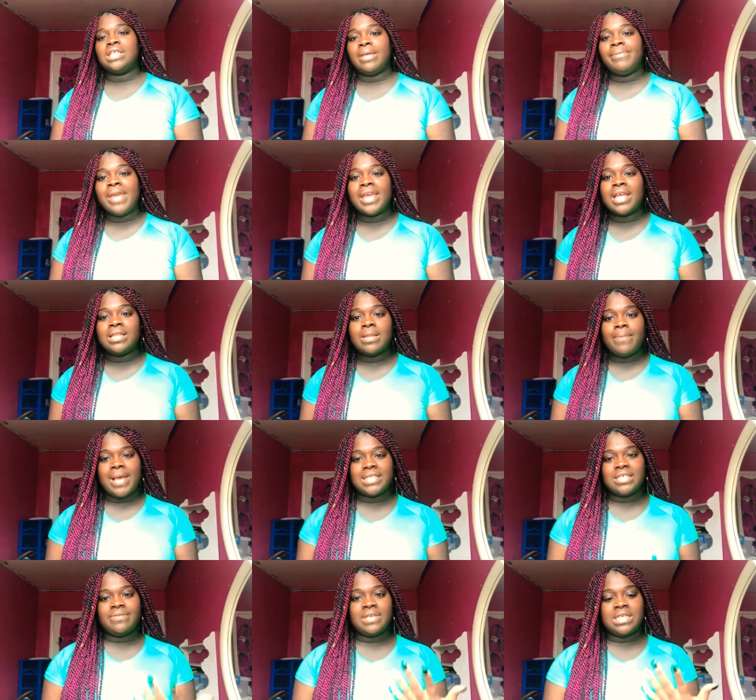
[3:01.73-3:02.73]
and making the
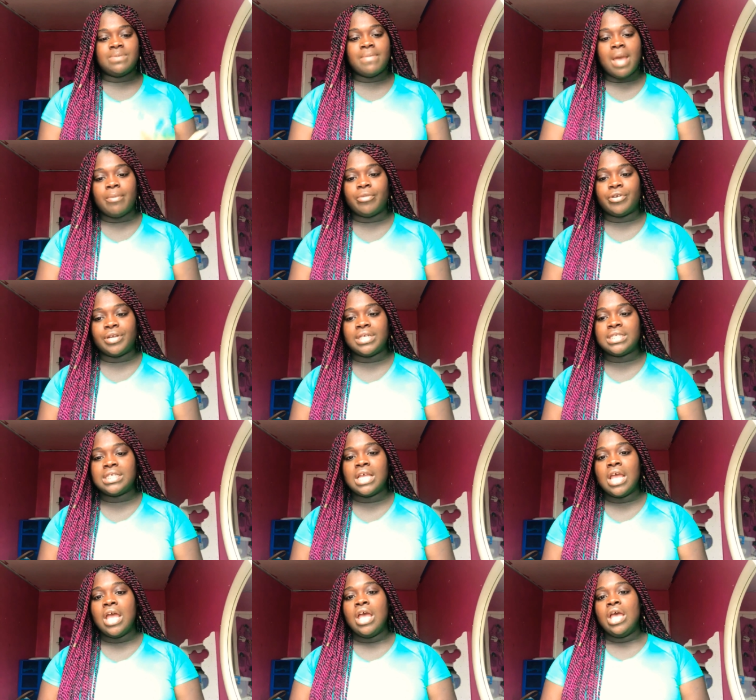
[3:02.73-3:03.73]
best of these memories.
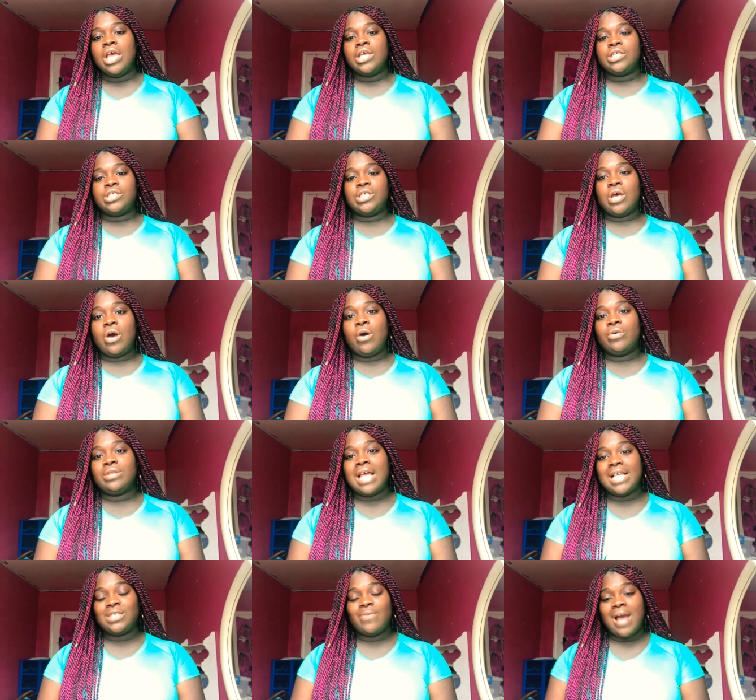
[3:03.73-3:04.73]
So
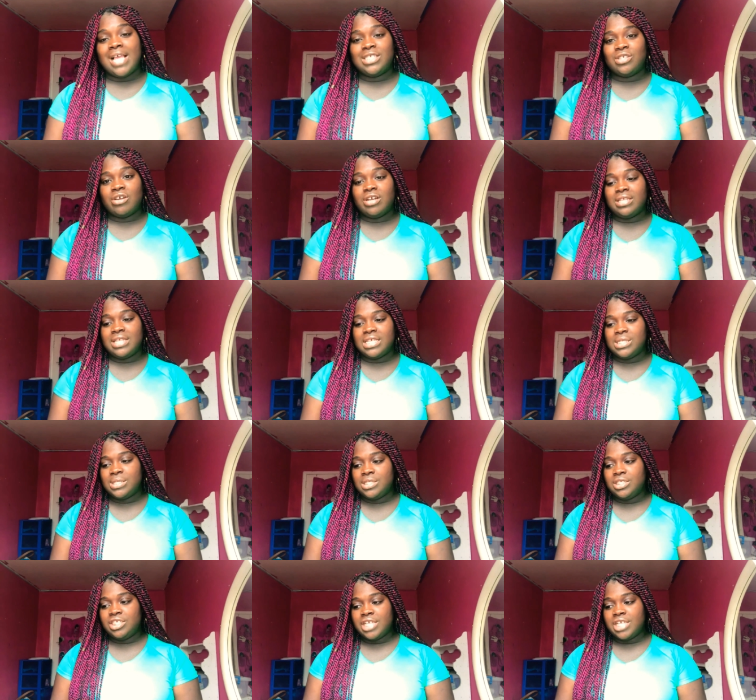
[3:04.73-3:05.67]
that's why I started this